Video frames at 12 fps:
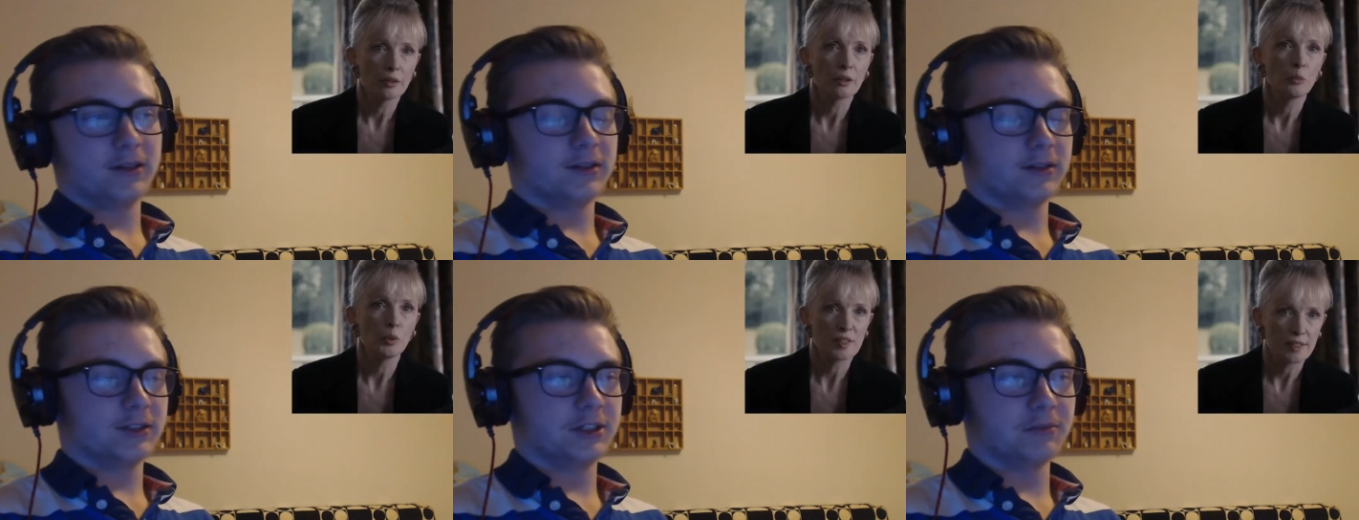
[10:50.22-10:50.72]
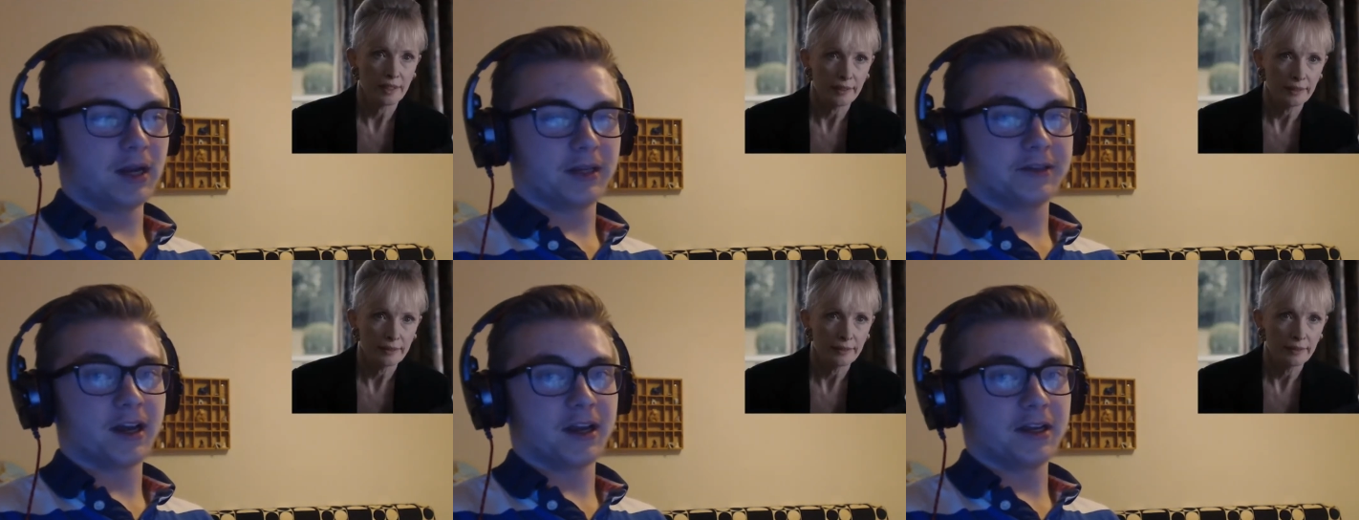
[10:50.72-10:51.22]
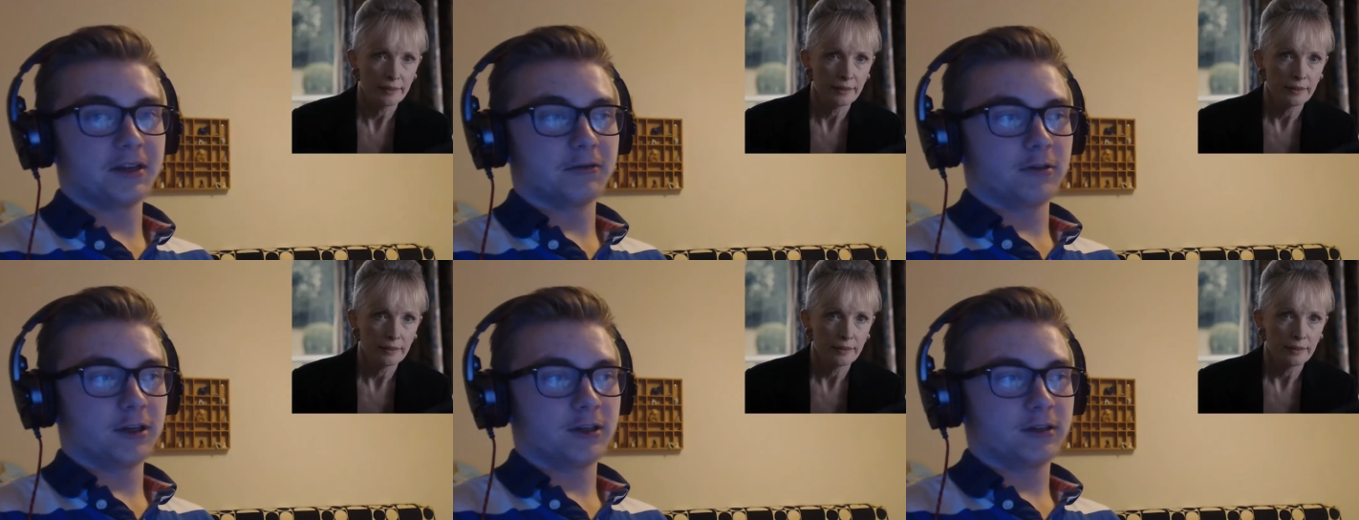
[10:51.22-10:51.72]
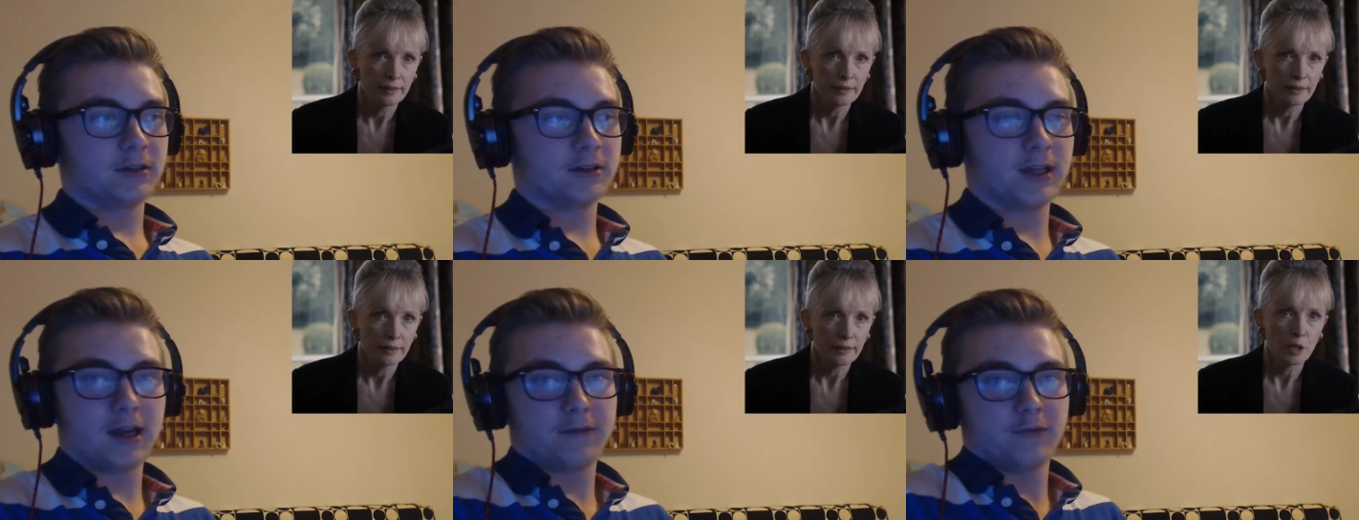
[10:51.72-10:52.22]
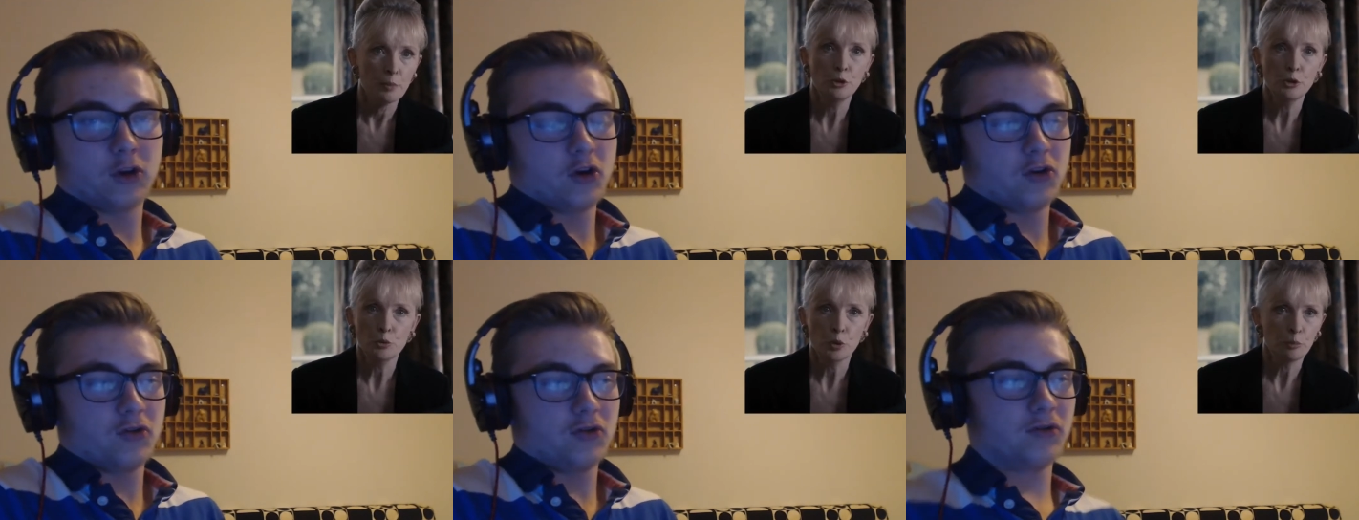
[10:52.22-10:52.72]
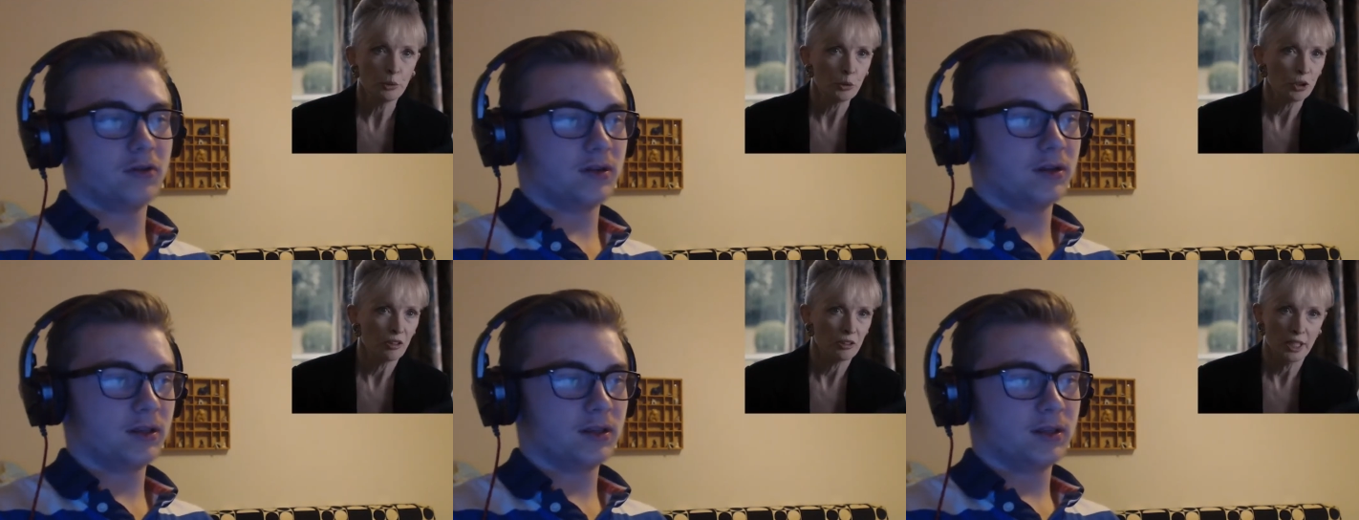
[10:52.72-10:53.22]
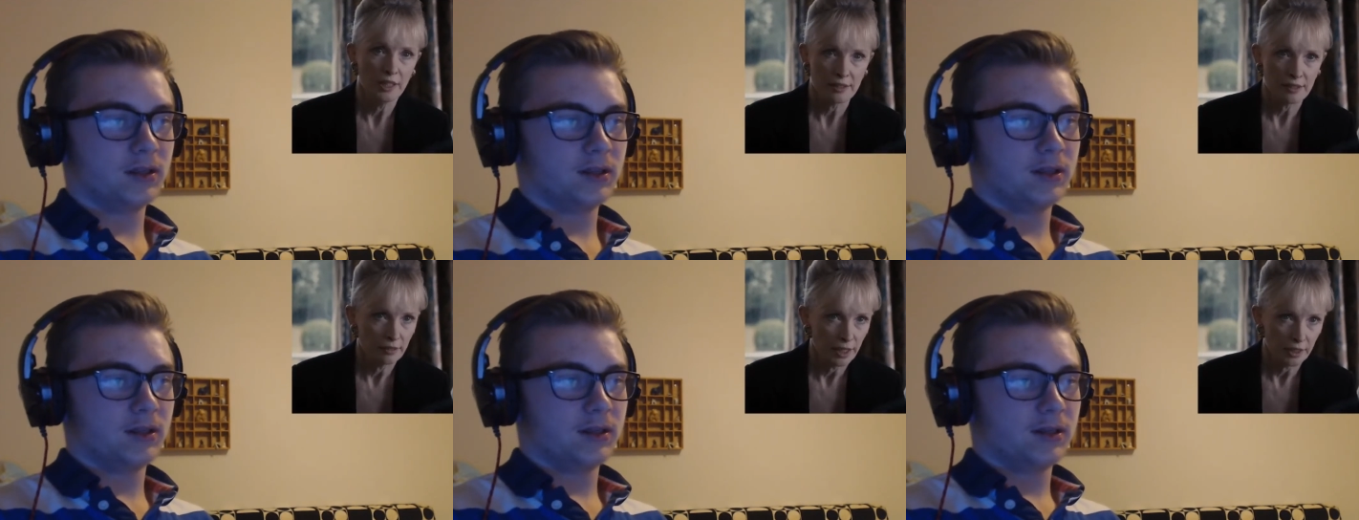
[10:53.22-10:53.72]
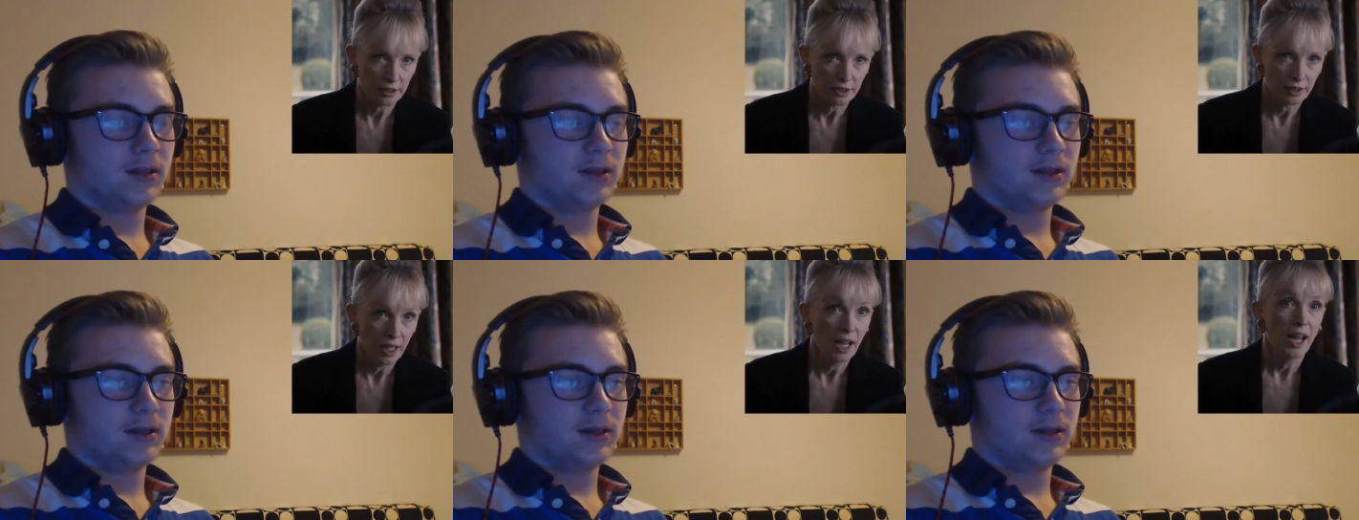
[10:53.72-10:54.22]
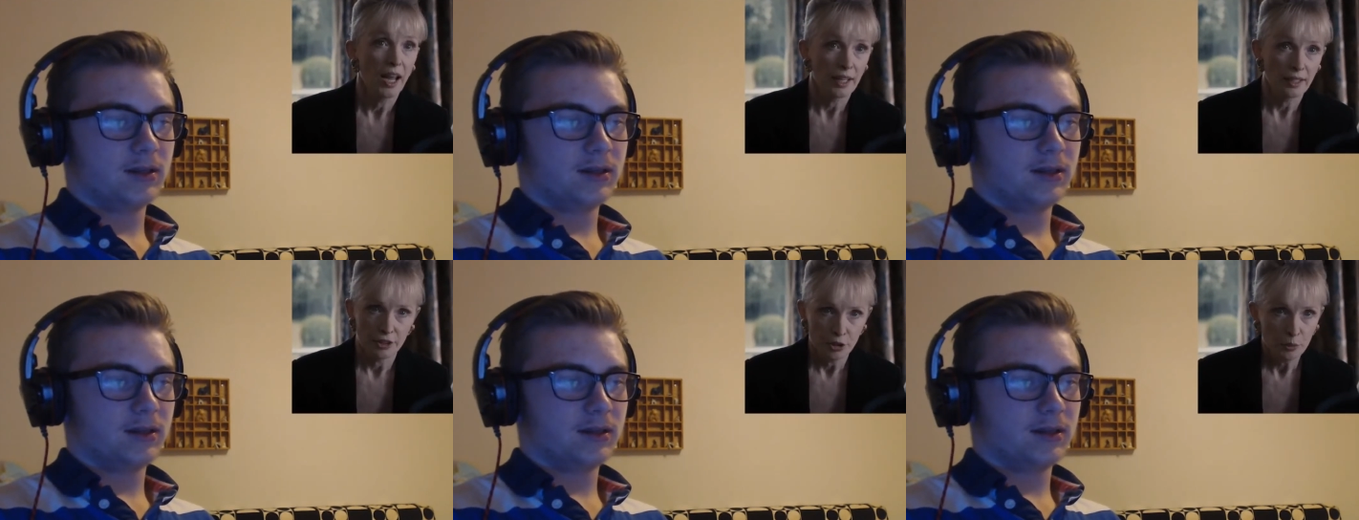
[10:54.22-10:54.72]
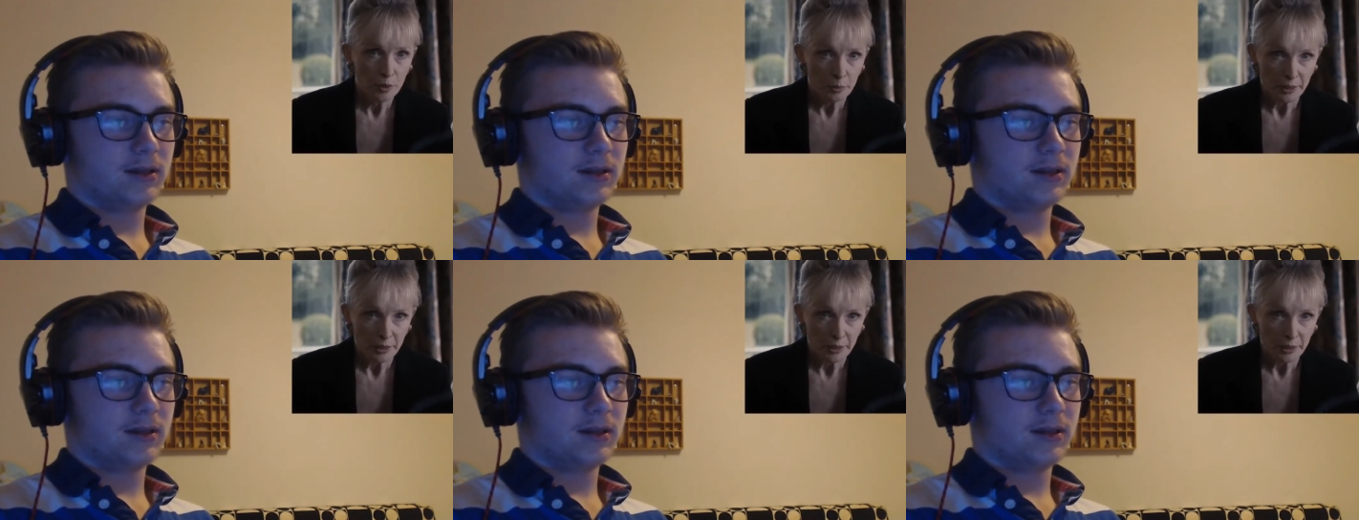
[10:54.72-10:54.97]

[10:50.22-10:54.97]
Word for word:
Speaker 1: she might die it. anyway. They have no... The mood
Speaker 2: will border on insurrection and you will